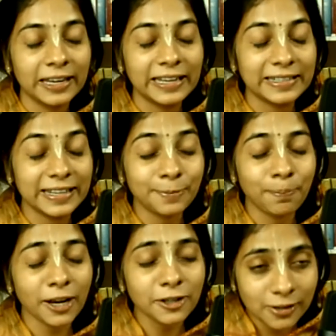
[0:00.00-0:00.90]
It takes
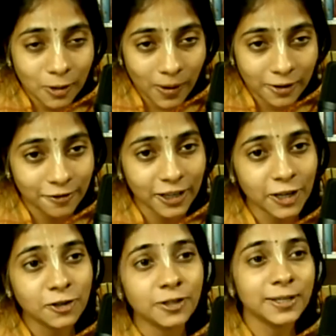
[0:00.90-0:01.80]
special
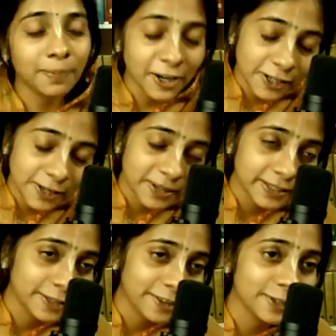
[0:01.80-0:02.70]
qualification, special
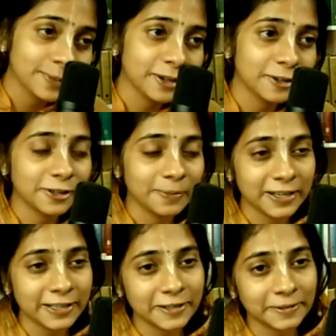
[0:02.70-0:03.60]
mercy of the spiritual
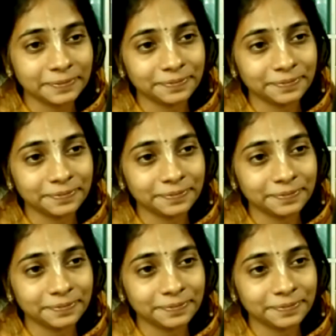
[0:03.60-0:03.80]
master.